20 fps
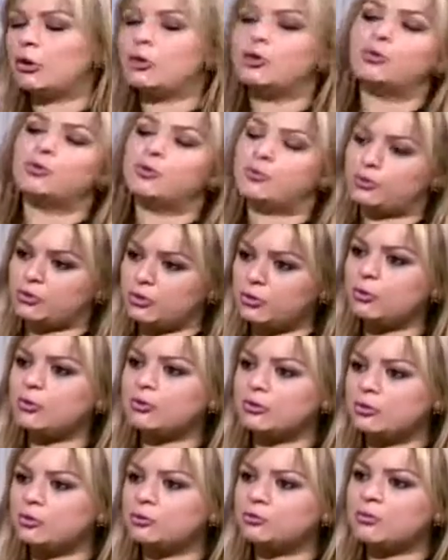no,
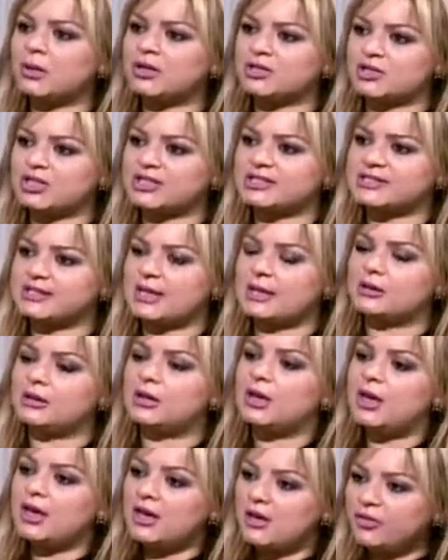you much
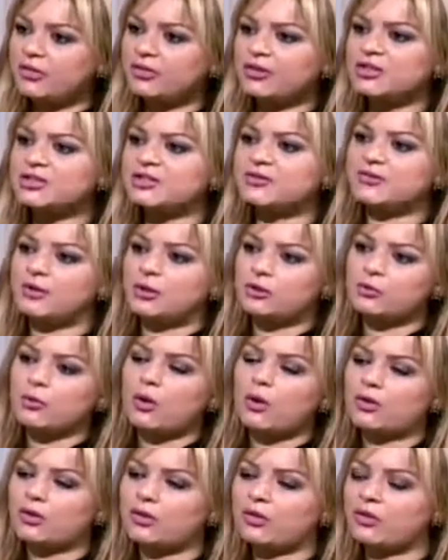excel in this
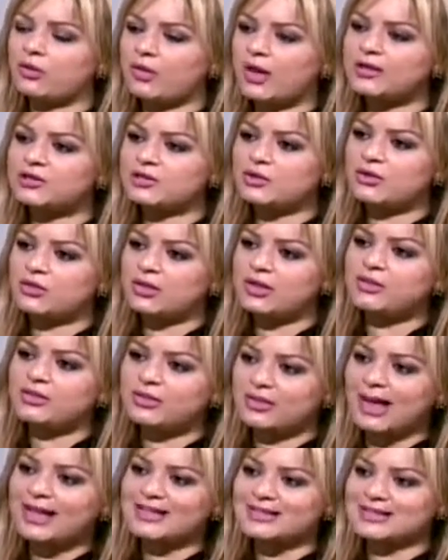field rather than that. Do you
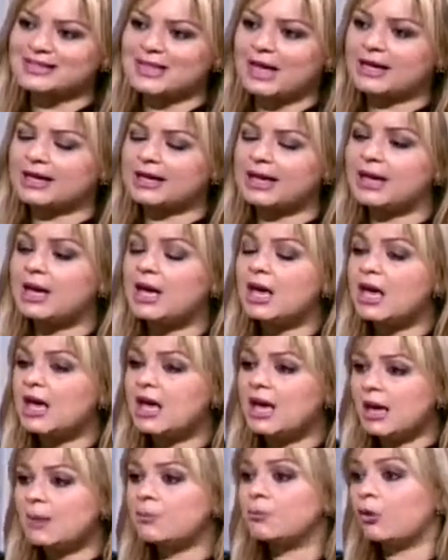think that's lacking
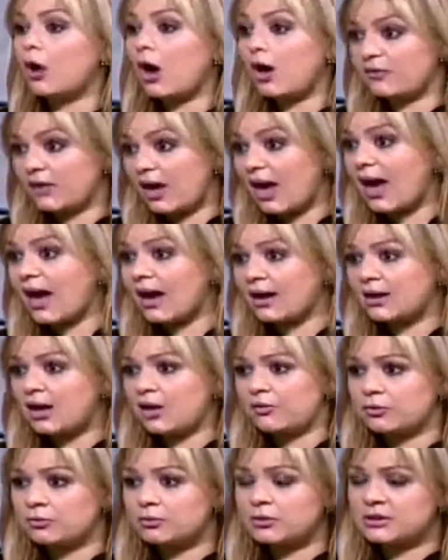in private
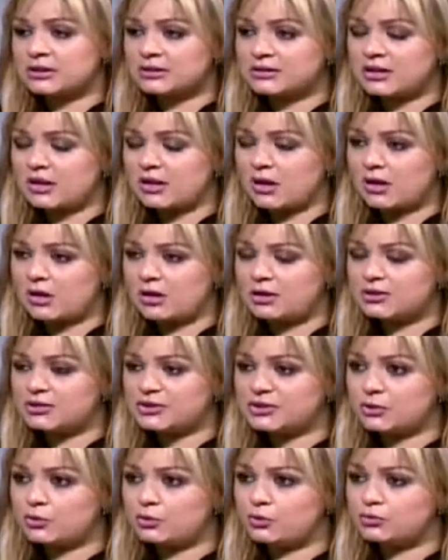and government
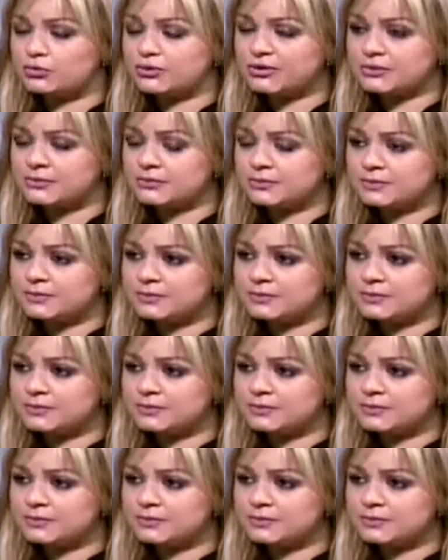schools?